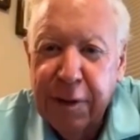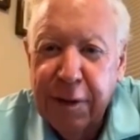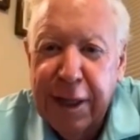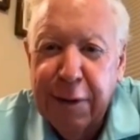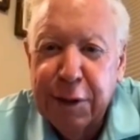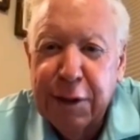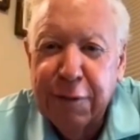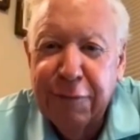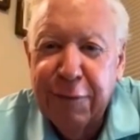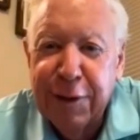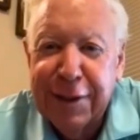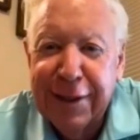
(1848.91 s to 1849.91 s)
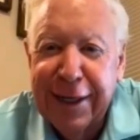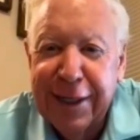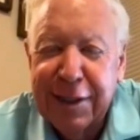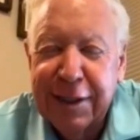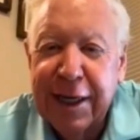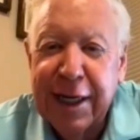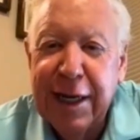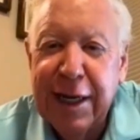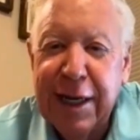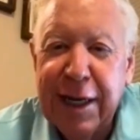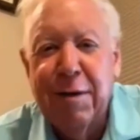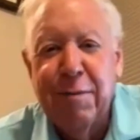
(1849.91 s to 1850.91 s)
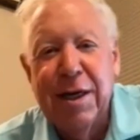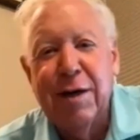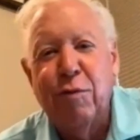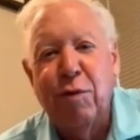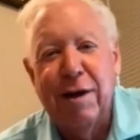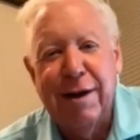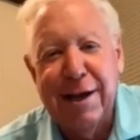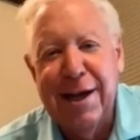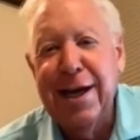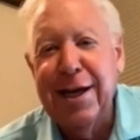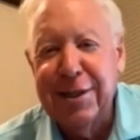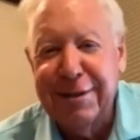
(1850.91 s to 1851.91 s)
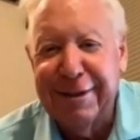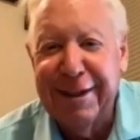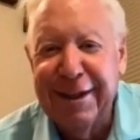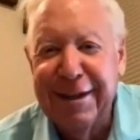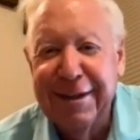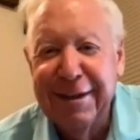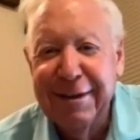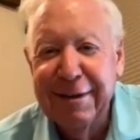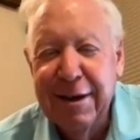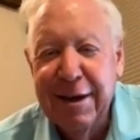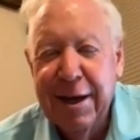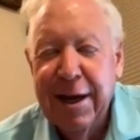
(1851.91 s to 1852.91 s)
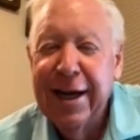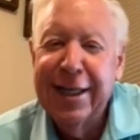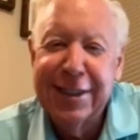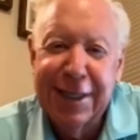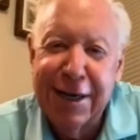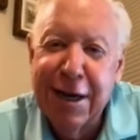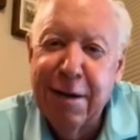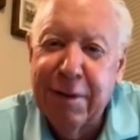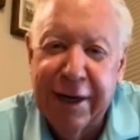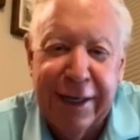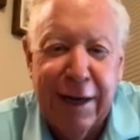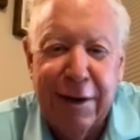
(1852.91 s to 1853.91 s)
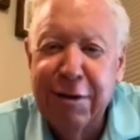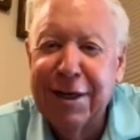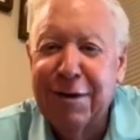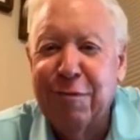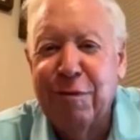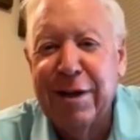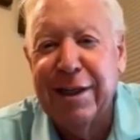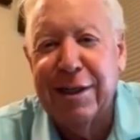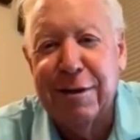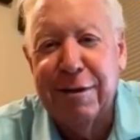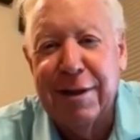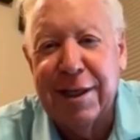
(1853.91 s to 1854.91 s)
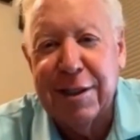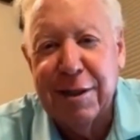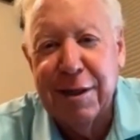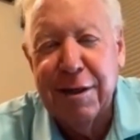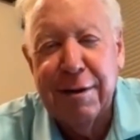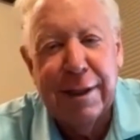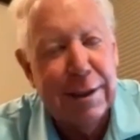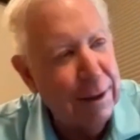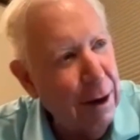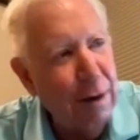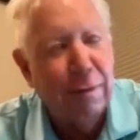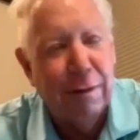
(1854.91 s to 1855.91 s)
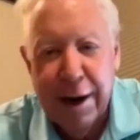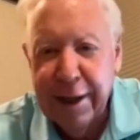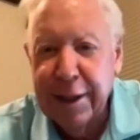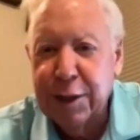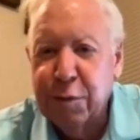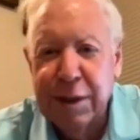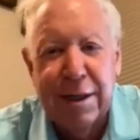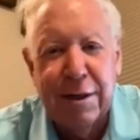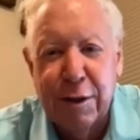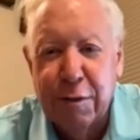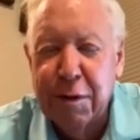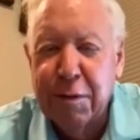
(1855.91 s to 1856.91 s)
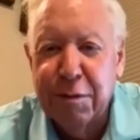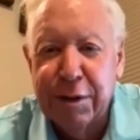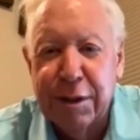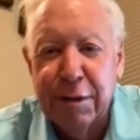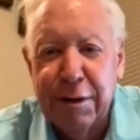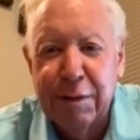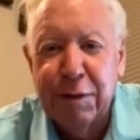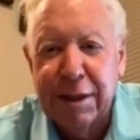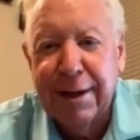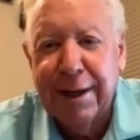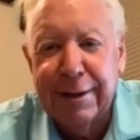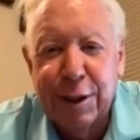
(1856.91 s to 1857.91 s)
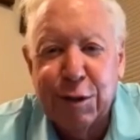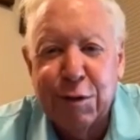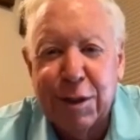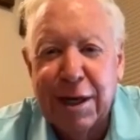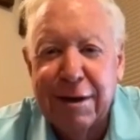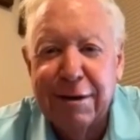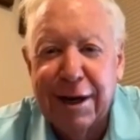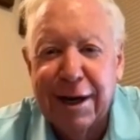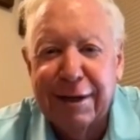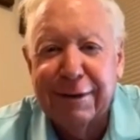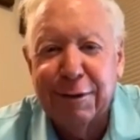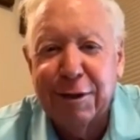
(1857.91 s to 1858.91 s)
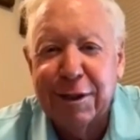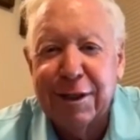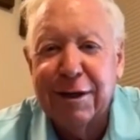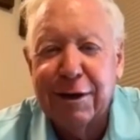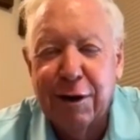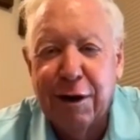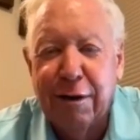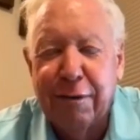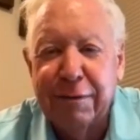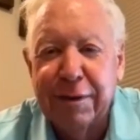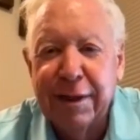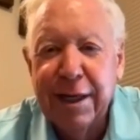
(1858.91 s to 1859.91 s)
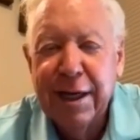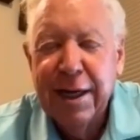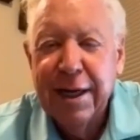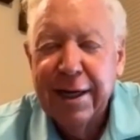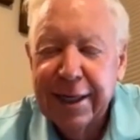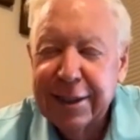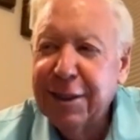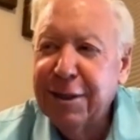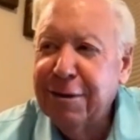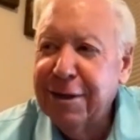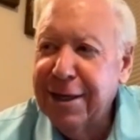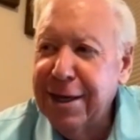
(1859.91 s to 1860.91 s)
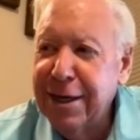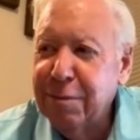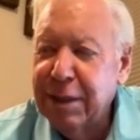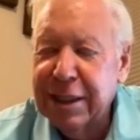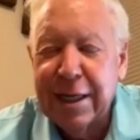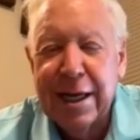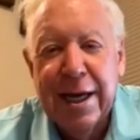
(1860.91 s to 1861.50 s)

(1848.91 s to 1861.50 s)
That was their first lesson. And he would come in occasionally. And I said, come on now, you didn't really do this, did you? Said, no, honest, we didn't know what we were doing. We thought this was how you kind of learn golf. I said, you're kidding me.